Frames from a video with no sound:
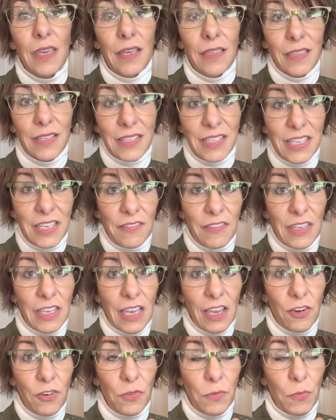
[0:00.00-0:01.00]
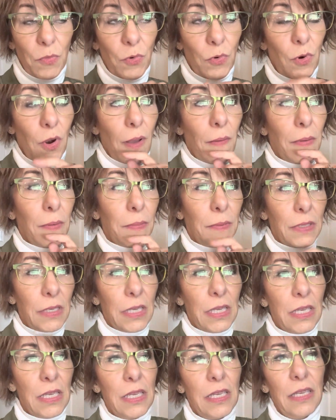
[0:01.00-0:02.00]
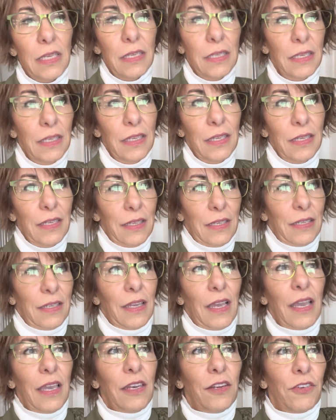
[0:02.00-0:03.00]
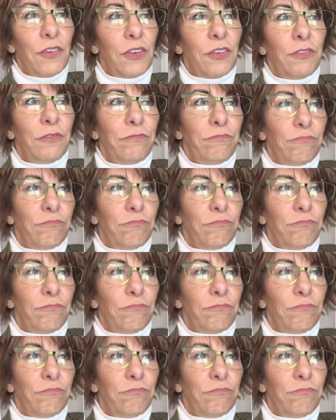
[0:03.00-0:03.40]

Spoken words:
TV out probably, I don't know,